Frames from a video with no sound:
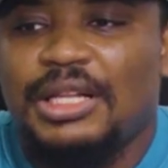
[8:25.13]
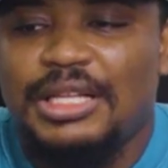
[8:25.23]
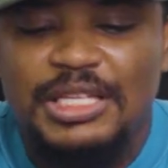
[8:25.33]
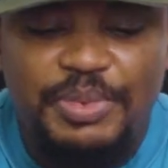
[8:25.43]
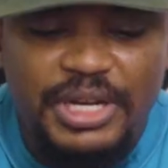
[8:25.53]

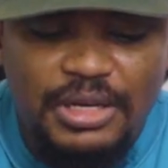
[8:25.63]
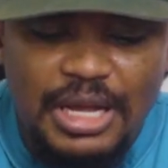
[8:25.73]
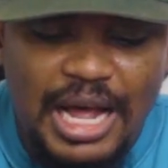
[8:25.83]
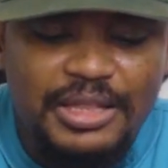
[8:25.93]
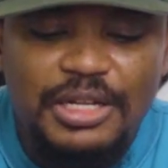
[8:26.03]
There's
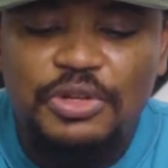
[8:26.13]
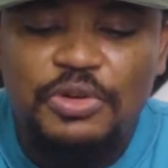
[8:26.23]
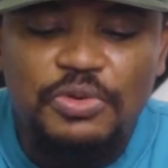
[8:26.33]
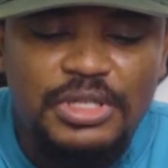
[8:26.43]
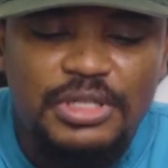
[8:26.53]
been other
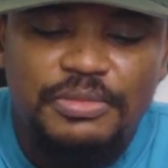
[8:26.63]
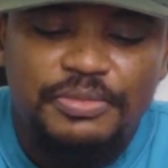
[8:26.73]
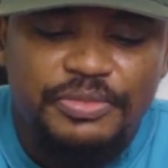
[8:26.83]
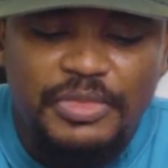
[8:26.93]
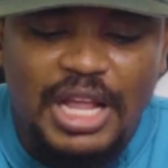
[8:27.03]
news
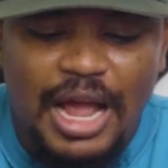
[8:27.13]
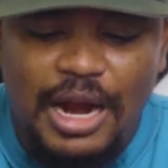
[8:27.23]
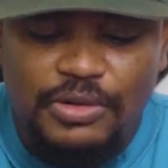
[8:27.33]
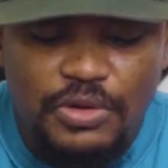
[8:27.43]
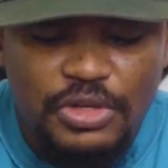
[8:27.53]

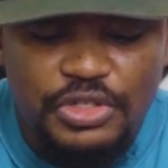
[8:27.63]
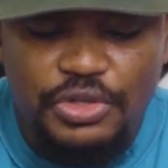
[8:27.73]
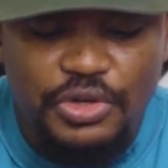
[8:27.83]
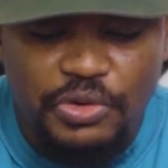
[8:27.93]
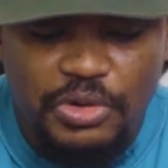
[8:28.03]
across
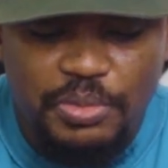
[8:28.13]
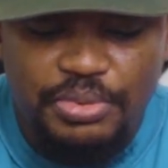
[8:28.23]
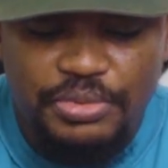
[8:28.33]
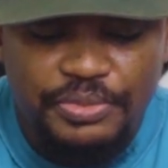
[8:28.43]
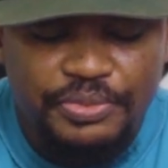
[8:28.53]
Europe
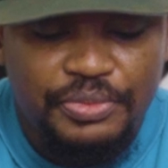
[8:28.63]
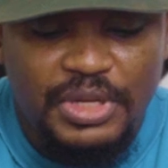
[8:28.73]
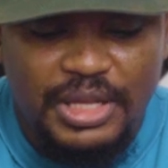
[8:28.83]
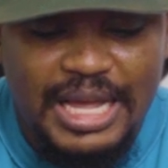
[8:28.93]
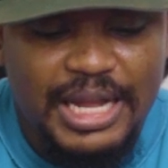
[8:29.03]

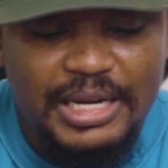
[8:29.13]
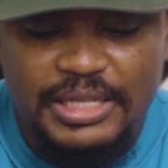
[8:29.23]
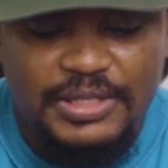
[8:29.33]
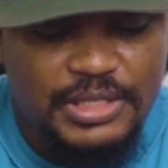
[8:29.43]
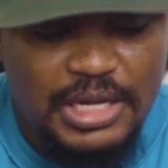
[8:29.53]
that
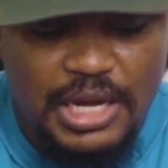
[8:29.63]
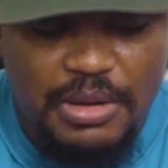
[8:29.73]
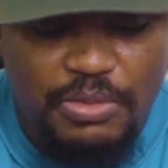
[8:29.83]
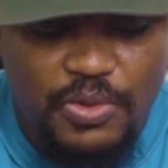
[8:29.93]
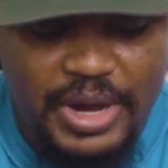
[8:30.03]
is
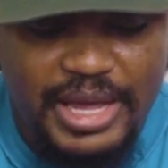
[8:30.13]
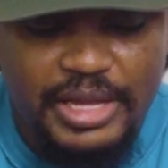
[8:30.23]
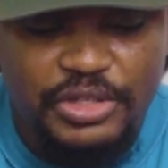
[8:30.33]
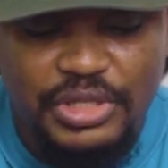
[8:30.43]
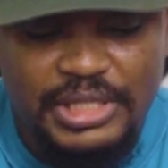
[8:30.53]
quite
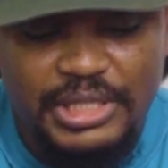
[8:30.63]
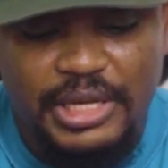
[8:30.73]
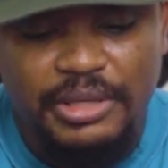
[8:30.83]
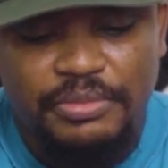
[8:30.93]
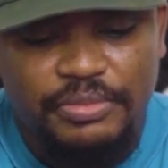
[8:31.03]

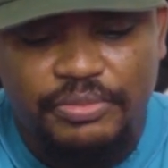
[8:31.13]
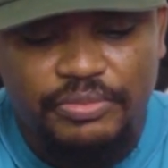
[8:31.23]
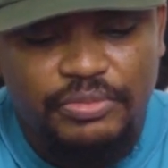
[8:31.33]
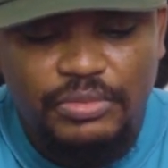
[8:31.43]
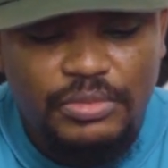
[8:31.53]
interesting.
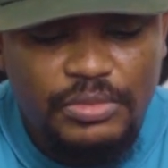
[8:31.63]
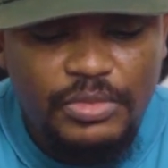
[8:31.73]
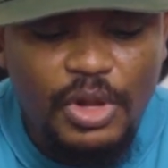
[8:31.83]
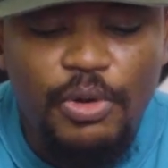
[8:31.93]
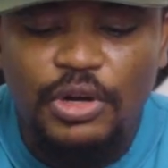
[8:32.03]

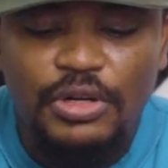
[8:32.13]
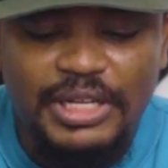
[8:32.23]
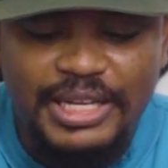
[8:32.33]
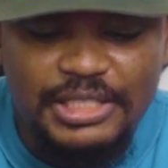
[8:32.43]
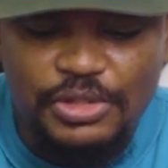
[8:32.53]
We're going to
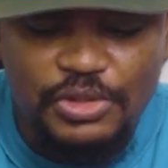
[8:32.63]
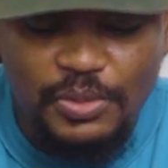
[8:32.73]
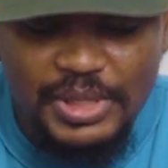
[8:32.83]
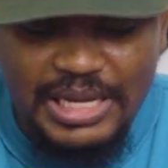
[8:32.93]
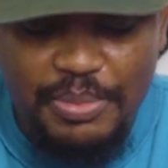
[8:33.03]
get
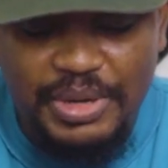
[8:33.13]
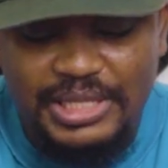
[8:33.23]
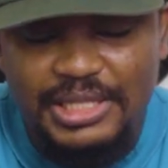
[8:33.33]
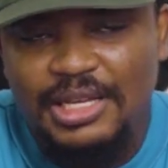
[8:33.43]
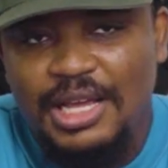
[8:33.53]
into it a
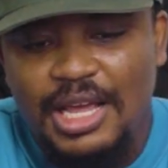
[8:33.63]
bit.